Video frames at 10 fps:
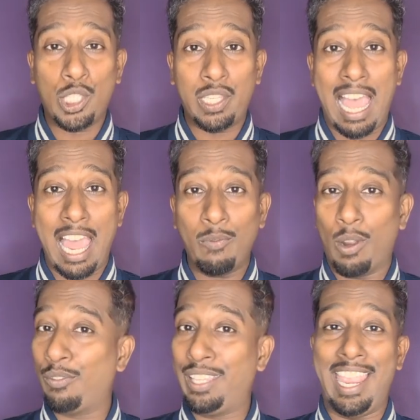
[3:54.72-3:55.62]
Sudan, one
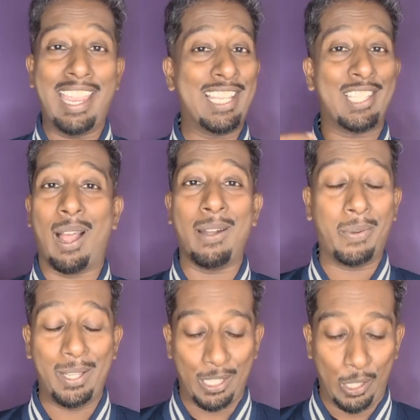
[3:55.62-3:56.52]
of the youngest
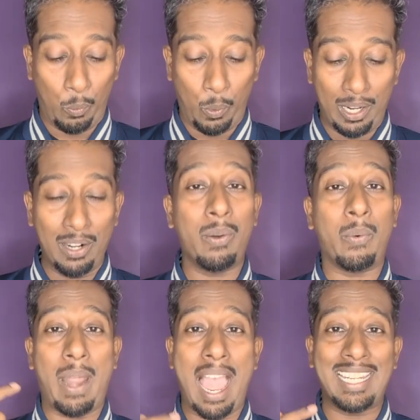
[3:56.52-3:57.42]
countries in the world,
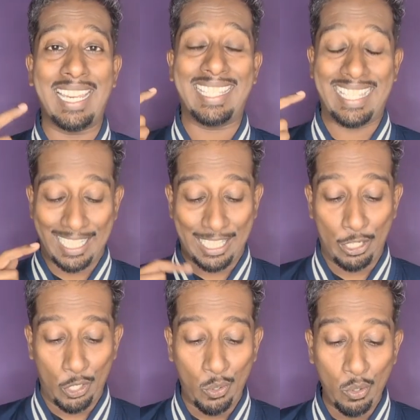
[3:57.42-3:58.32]
ranked at
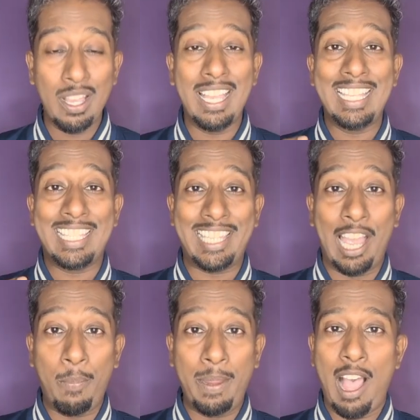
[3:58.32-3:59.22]
62.
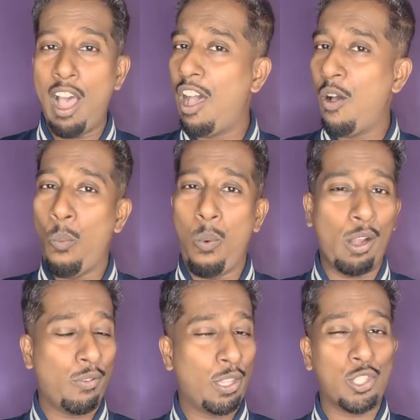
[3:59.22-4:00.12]
Serbia, one of the